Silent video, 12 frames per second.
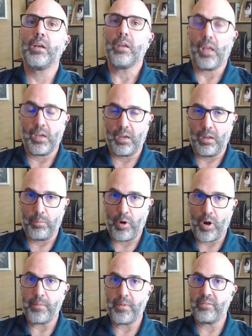in an
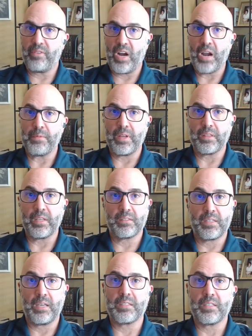apartment environment that
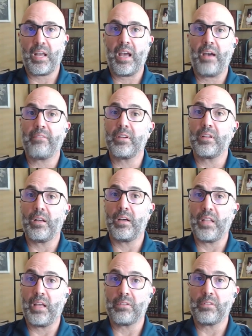doesn't have a
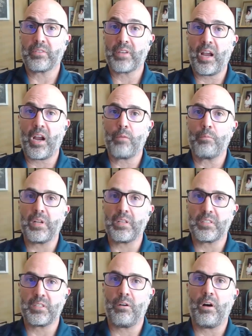level of care, but it
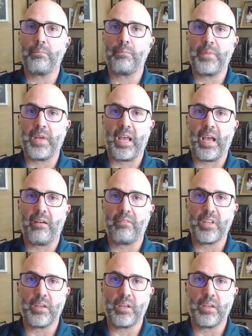still may have the